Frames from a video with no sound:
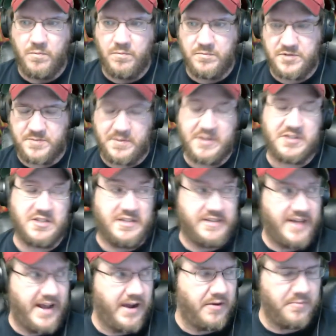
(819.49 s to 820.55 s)
especially
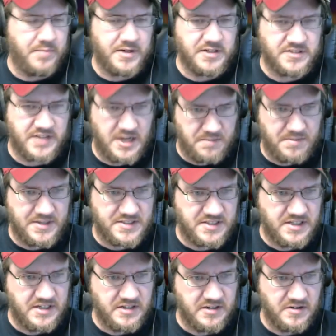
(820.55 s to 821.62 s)
now because Epic's
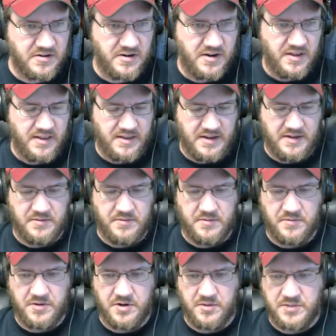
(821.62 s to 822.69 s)
there, and
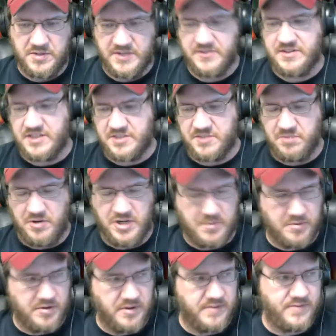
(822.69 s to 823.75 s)
you know, with everything that's blown
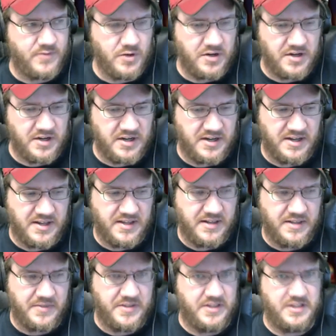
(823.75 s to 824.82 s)
up around Fortnite,
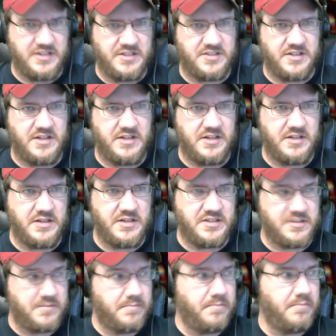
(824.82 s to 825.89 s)
that it's
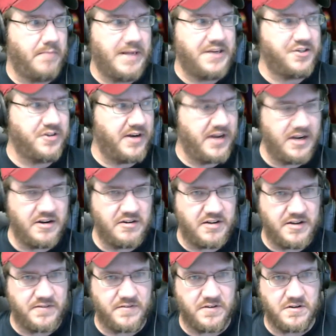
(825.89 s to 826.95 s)
a major
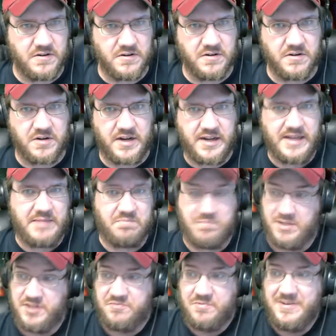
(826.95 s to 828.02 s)
area for game,
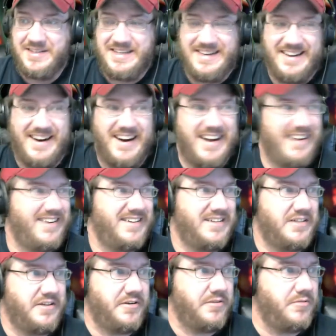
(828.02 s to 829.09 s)
but it's really not.
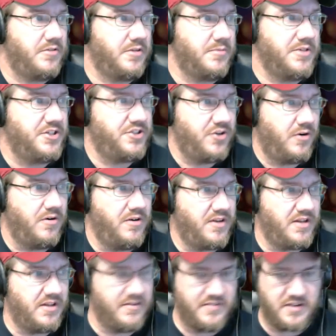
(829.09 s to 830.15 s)
You know, the
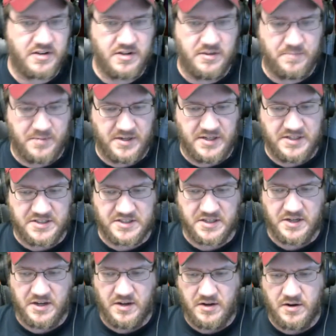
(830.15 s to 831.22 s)
majority of the companies
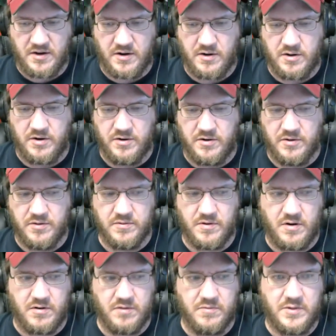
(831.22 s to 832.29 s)
are
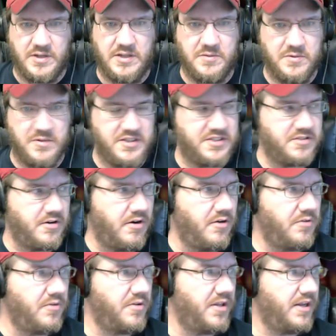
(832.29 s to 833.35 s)
really, really
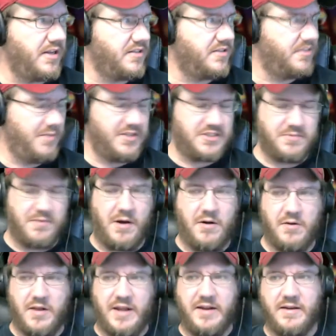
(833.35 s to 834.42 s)
small, like something
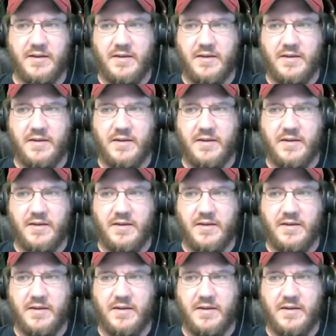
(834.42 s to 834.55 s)
small, like